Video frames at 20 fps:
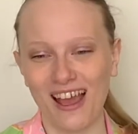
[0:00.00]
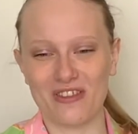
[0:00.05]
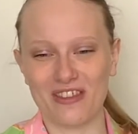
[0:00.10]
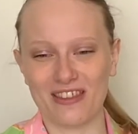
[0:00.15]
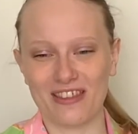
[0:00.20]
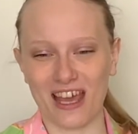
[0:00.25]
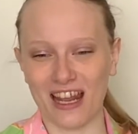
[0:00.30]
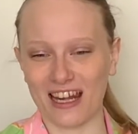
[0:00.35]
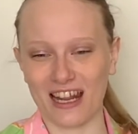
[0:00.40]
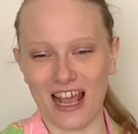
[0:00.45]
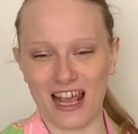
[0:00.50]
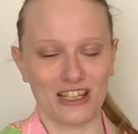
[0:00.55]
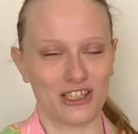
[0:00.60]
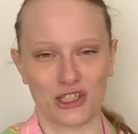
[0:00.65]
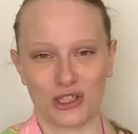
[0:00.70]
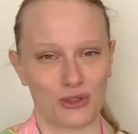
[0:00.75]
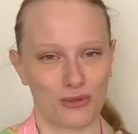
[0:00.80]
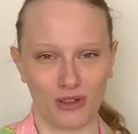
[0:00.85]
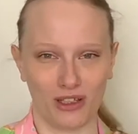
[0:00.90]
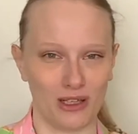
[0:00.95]
that I
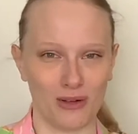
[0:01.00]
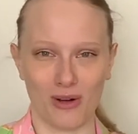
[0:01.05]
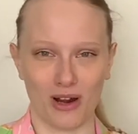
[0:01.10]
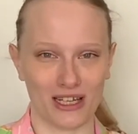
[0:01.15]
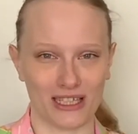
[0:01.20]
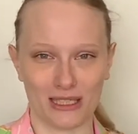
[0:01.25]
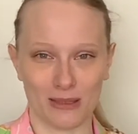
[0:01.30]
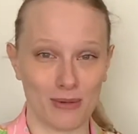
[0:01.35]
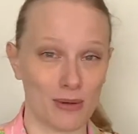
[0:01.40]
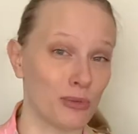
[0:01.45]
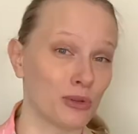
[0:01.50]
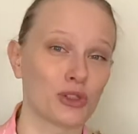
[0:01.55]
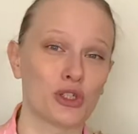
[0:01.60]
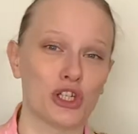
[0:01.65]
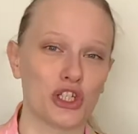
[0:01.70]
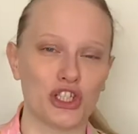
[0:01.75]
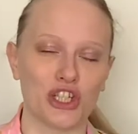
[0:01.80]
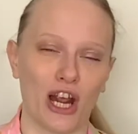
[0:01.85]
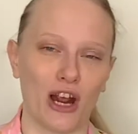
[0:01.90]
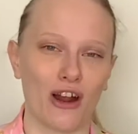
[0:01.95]
just really wanted to be able to
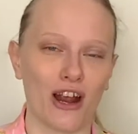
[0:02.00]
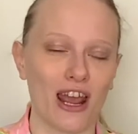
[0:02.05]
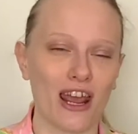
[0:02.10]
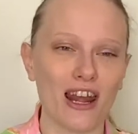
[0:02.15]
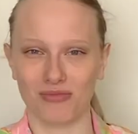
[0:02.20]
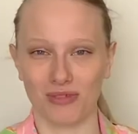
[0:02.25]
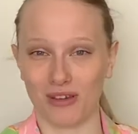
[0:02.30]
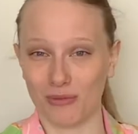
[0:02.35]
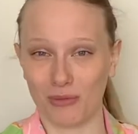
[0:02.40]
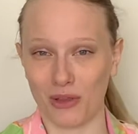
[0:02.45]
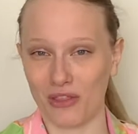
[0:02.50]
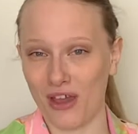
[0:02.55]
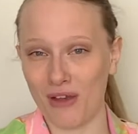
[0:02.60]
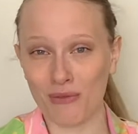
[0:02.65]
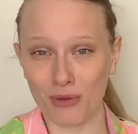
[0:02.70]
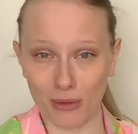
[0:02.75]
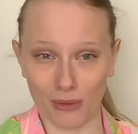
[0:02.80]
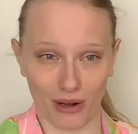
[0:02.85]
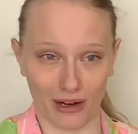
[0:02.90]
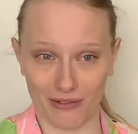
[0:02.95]
share it with
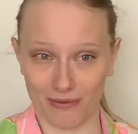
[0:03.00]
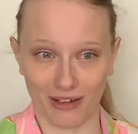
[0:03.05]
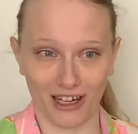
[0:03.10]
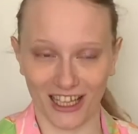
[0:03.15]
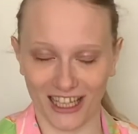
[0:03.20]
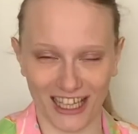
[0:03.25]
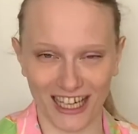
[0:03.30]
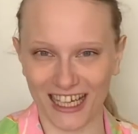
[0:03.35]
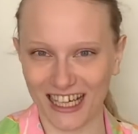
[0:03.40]
everyone, really.